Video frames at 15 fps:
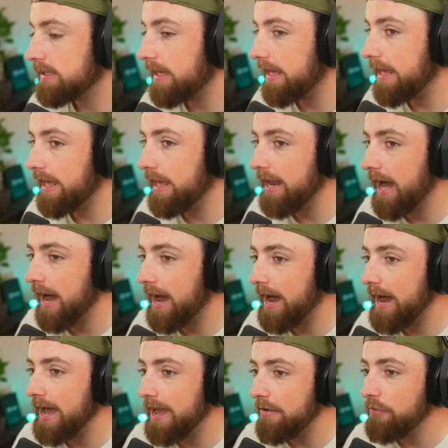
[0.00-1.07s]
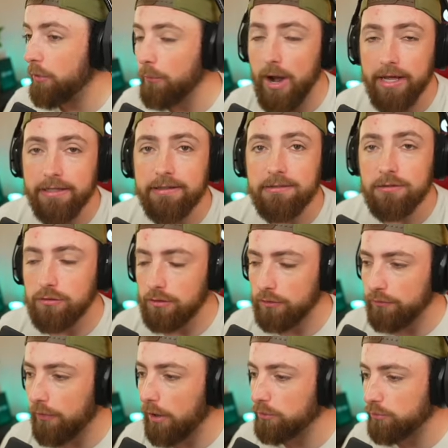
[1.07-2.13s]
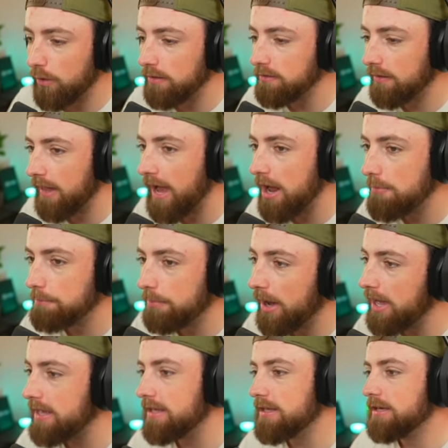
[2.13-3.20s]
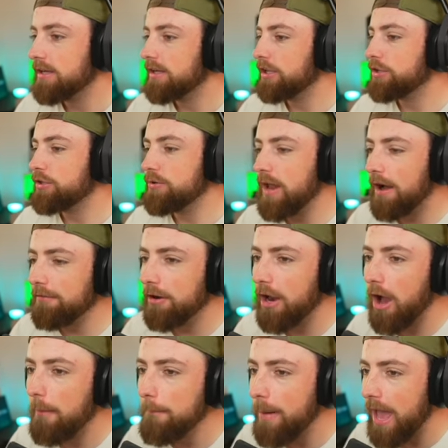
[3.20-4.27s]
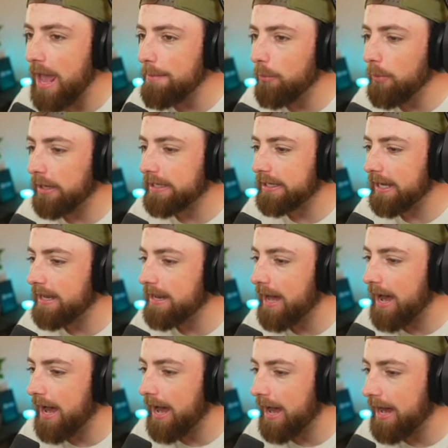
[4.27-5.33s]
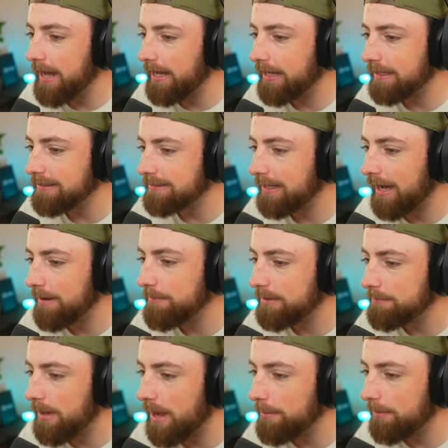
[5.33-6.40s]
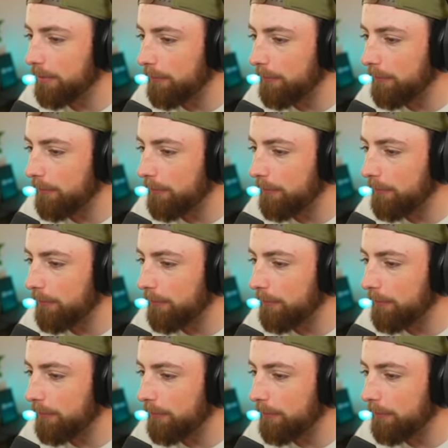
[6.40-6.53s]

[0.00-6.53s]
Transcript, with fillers: in the rankings as far as runs allowed. But you never know. Maybe we can, I mean, maybe the